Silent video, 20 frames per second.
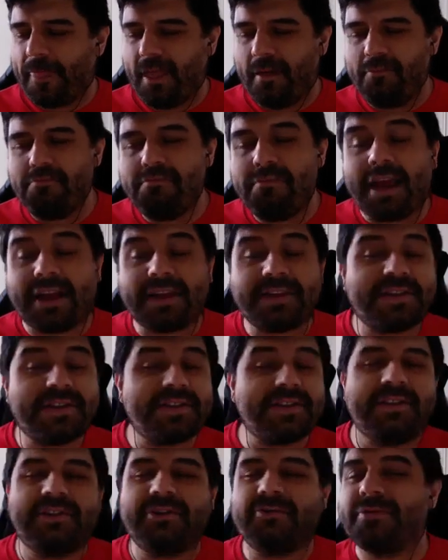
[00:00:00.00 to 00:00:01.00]

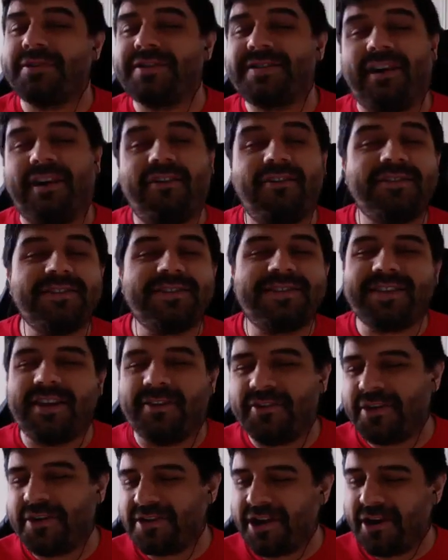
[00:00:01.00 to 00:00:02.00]
mixed results on
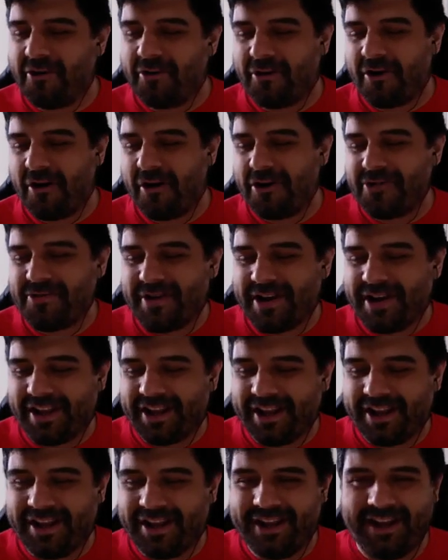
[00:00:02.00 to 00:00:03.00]
their tarot card
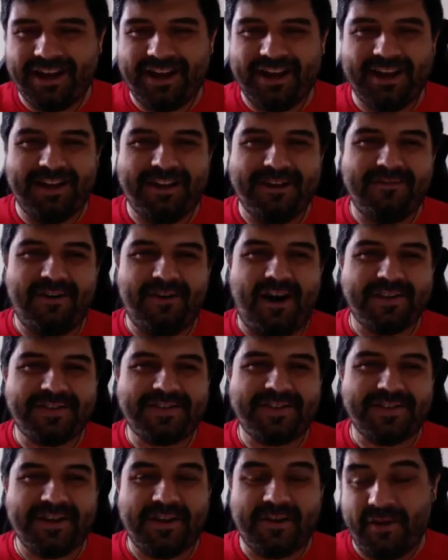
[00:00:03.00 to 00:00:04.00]
reading.
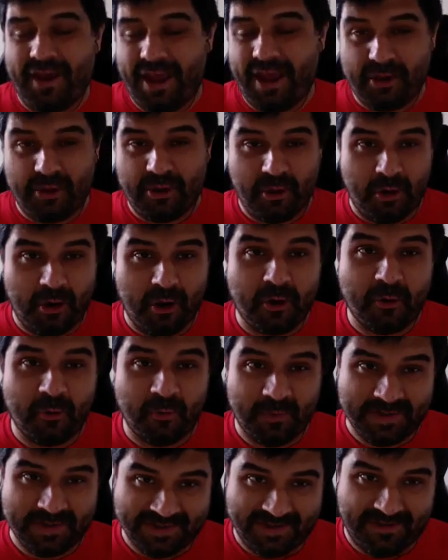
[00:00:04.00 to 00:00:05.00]
Osto had no
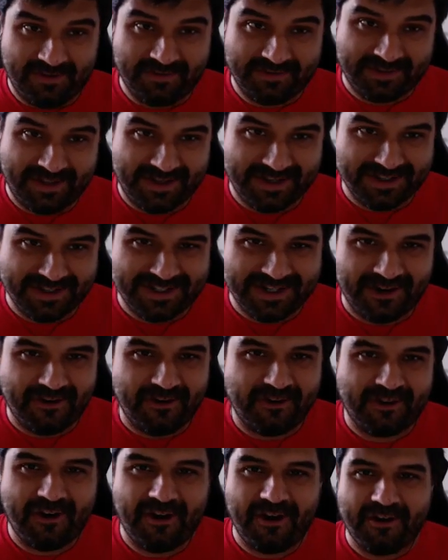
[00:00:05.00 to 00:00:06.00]
result on his
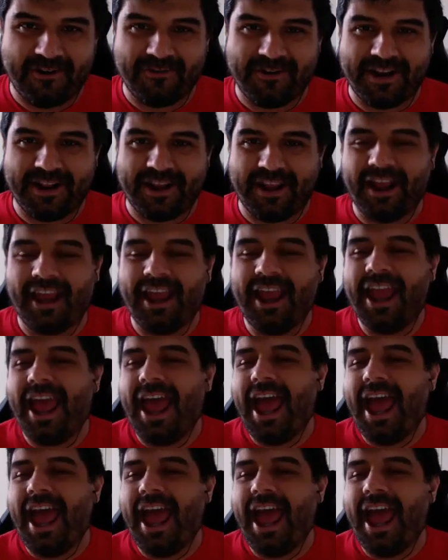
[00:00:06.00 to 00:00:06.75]
tarot card reading.